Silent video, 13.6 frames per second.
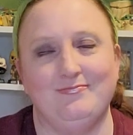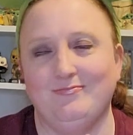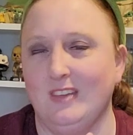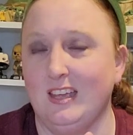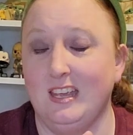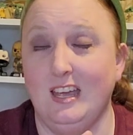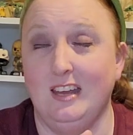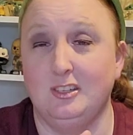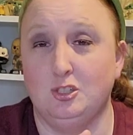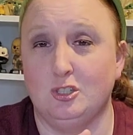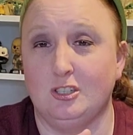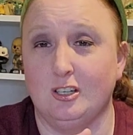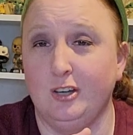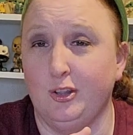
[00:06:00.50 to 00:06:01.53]
again, it's
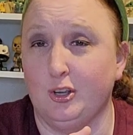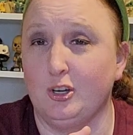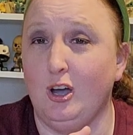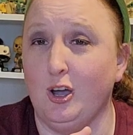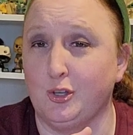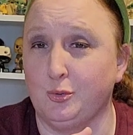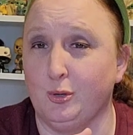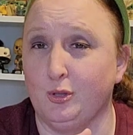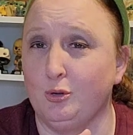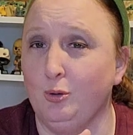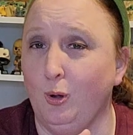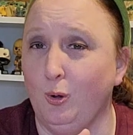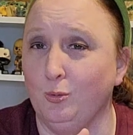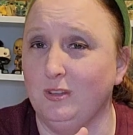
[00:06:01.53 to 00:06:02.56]
just another Cogsworth
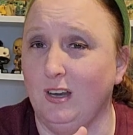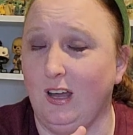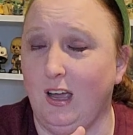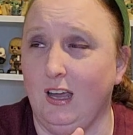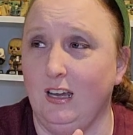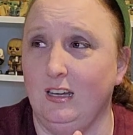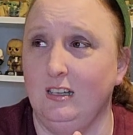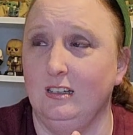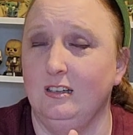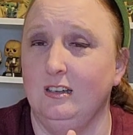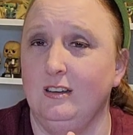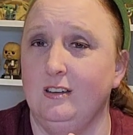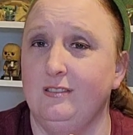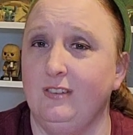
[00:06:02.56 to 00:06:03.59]
quote that I
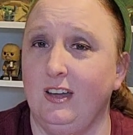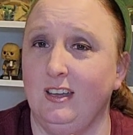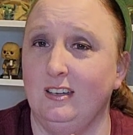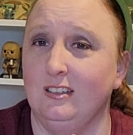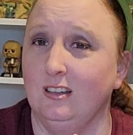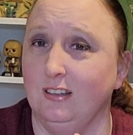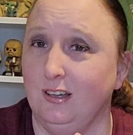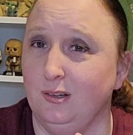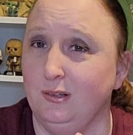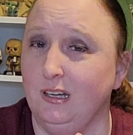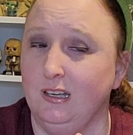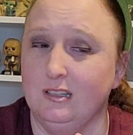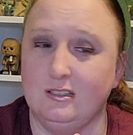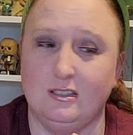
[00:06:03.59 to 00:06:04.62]
find
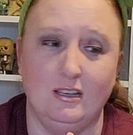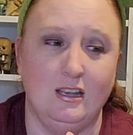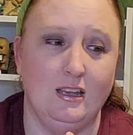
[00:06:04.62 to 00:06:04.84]
hilarious.